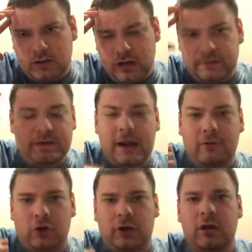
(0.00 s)

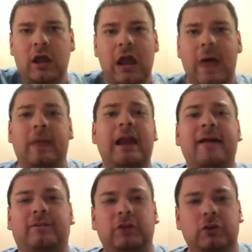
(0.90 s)
neighborhood, and then
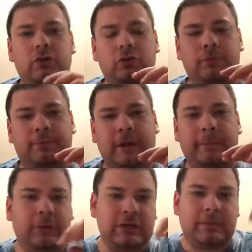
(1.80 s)
after you
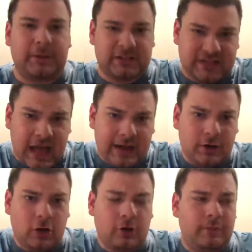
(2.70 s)
complete the
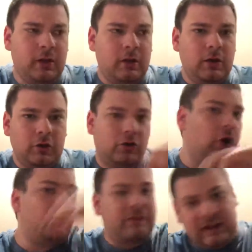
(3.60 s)
Poseidome, you'll
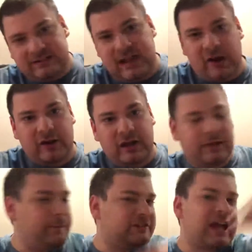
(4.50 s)
go to the next area, and
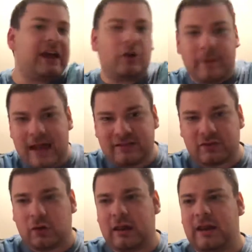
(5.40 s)
the Poseidome
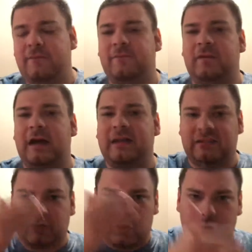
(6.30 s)
has
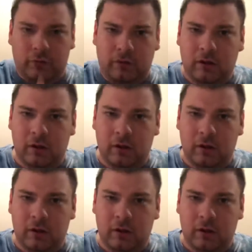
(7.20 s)
its own